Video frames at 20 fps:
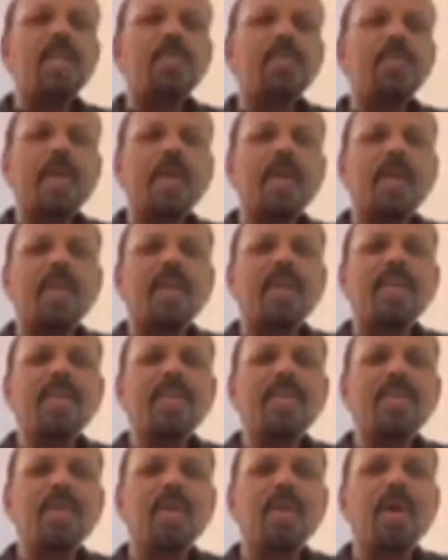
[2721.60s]
where
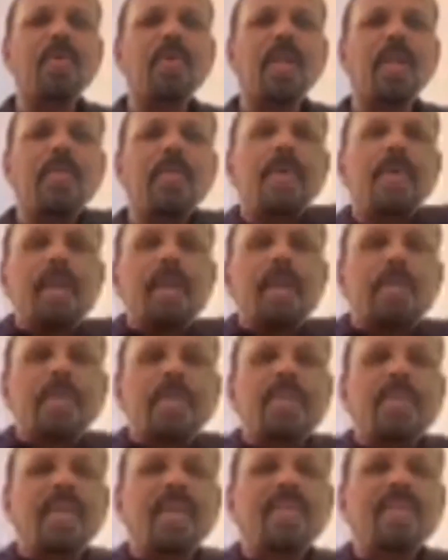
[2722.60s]
you have delivered
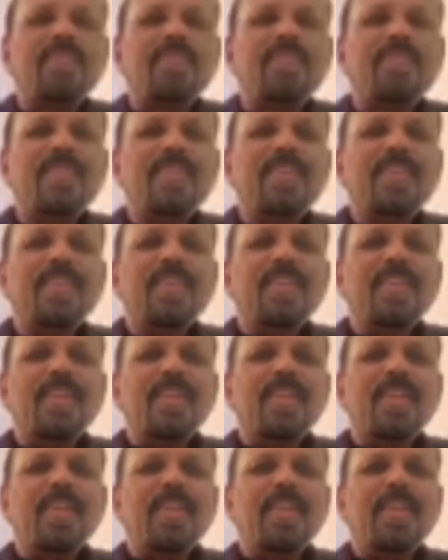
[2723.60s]
everything.
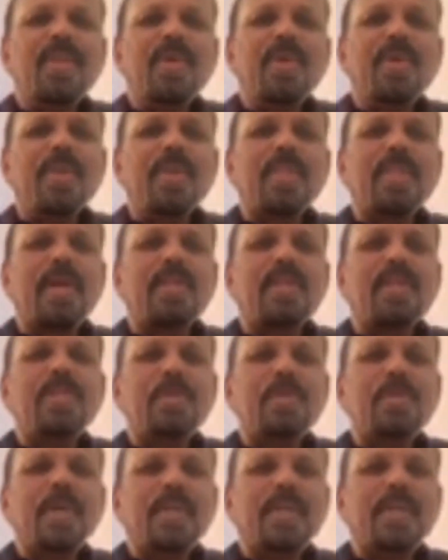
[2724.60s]
You are the
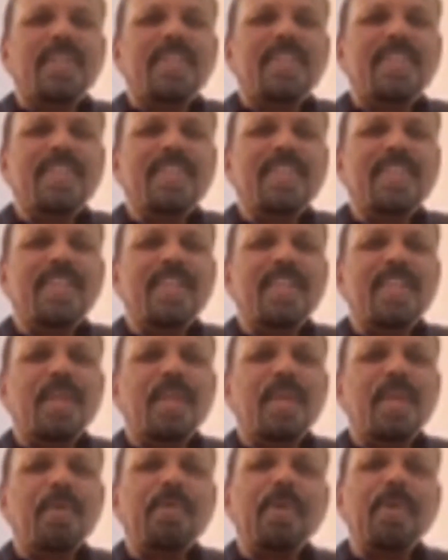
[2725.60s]
consumer.
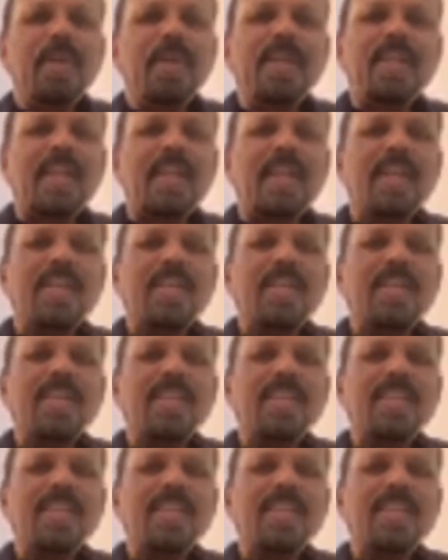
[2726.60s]
If you eat it,